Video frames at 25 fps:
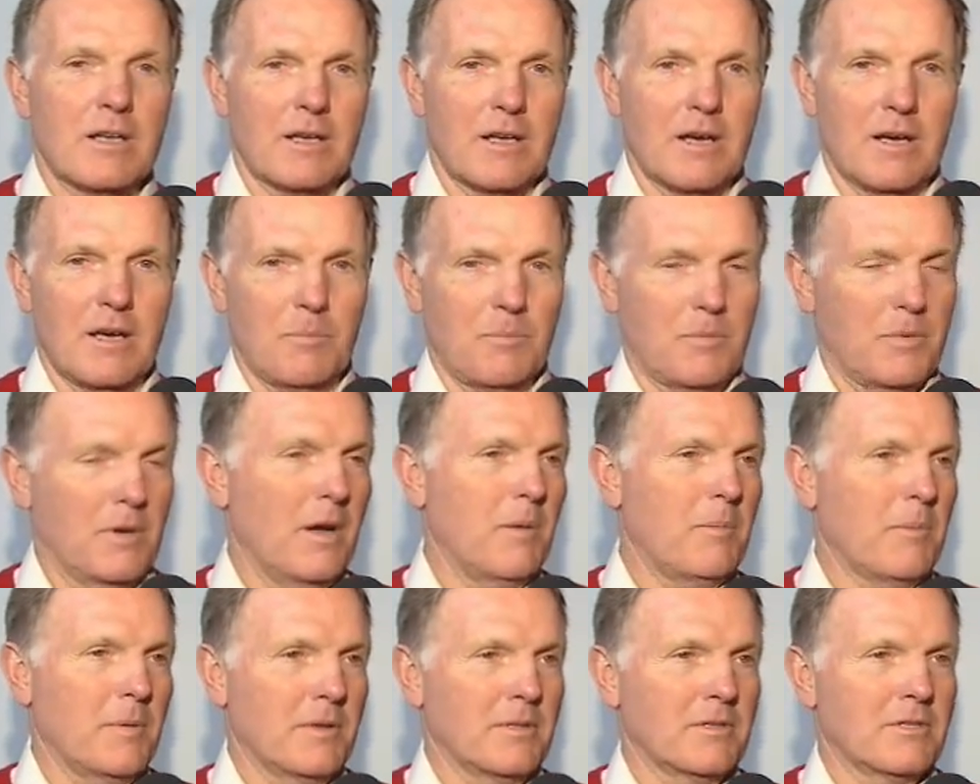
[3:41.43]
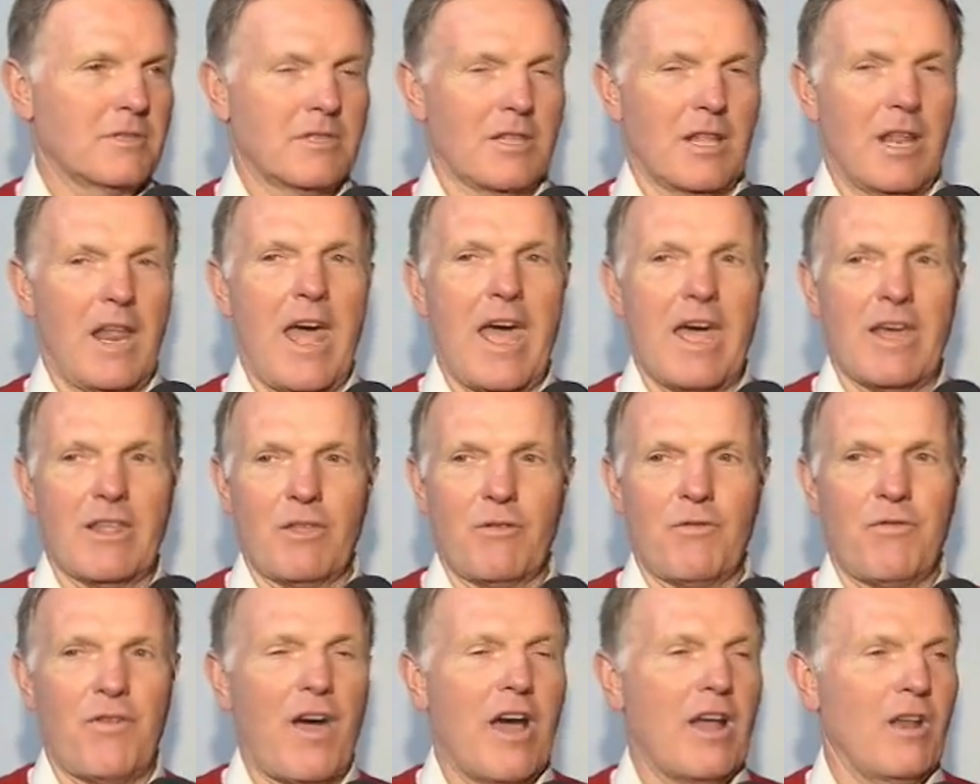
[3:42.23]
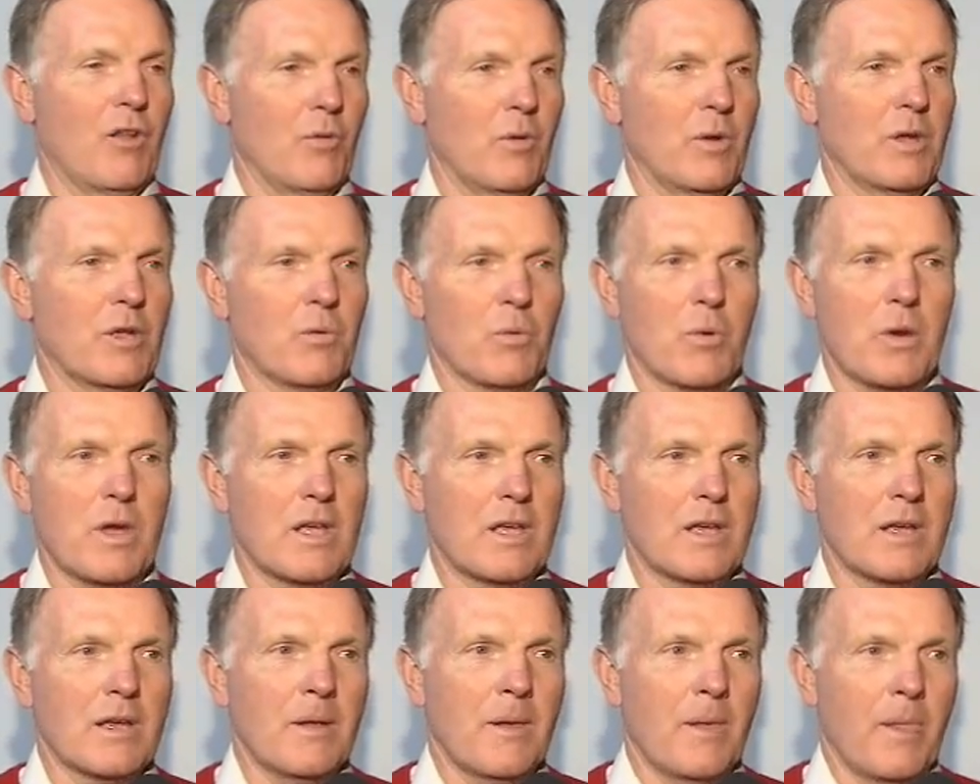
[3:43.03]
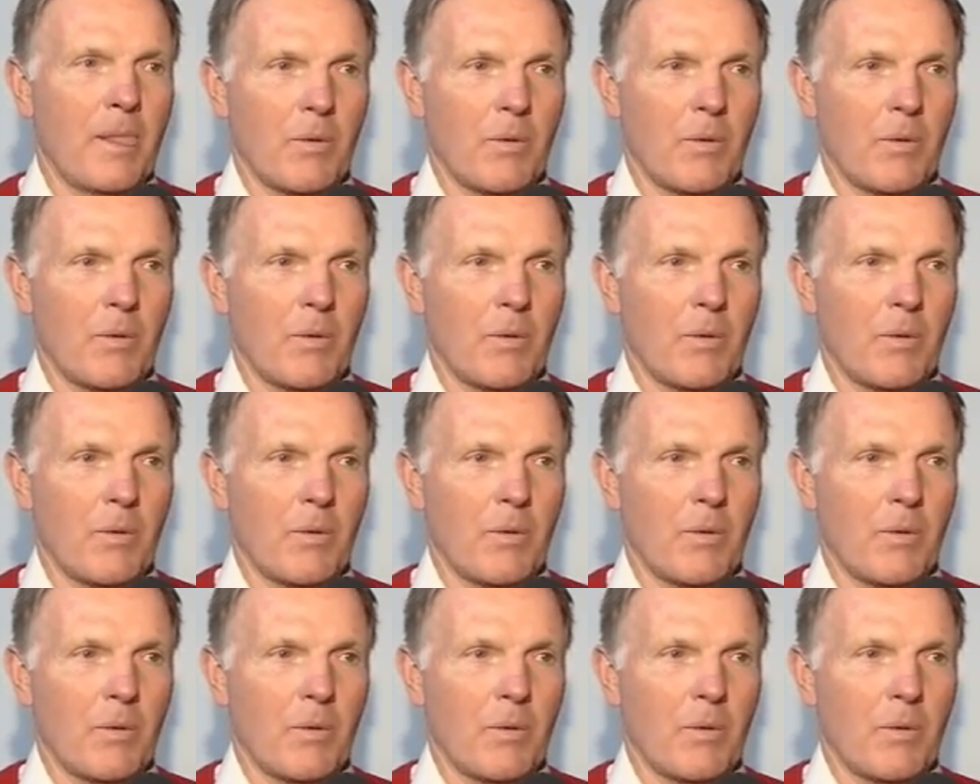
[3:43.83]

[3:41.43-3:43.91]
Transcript: the following week